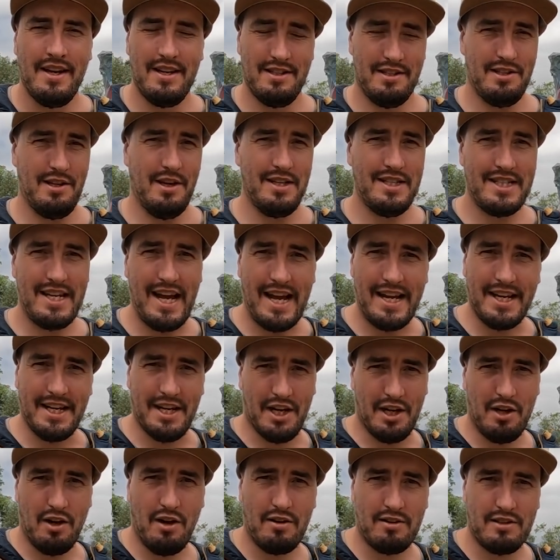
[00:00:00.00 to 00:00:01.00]
so it's taken
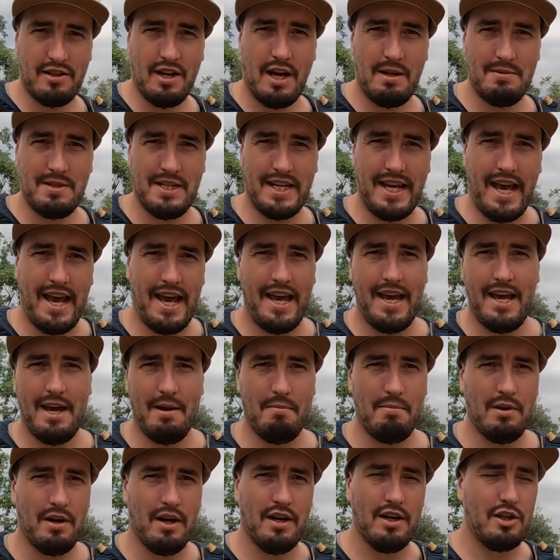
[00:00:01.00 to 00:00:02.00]
a long time to get
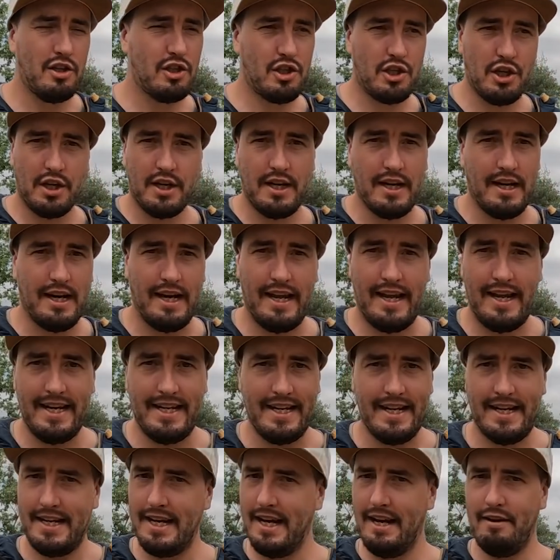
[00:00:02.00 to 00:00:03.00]
here but suddenly
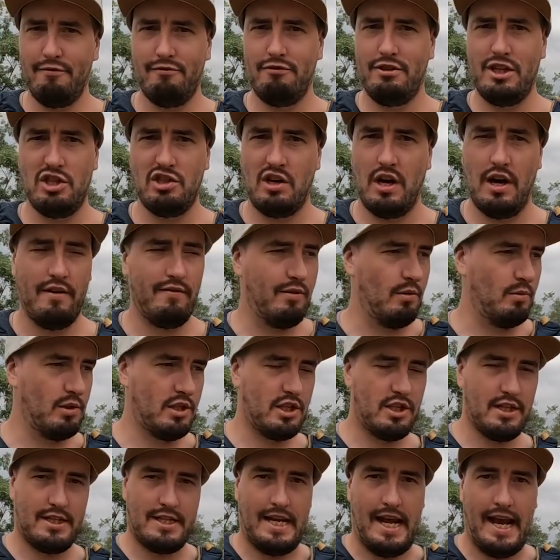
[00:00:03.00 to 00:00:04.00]
the delivery driver
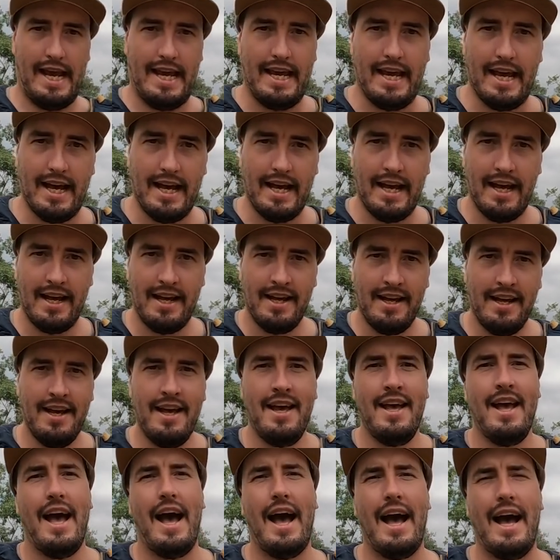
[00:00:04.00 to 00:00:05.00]
was just here
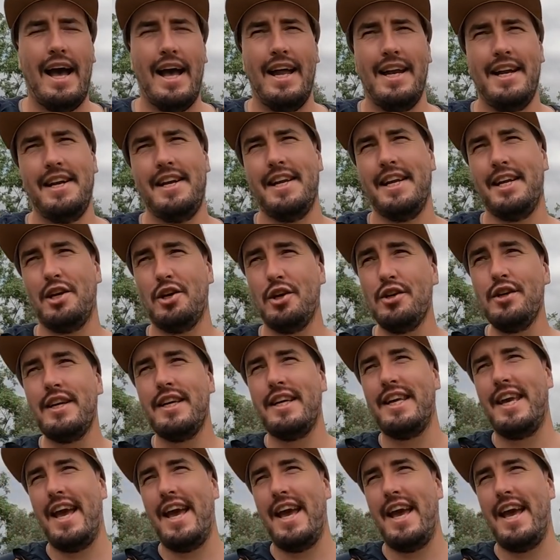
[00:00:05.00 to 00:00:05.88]
and he couldn't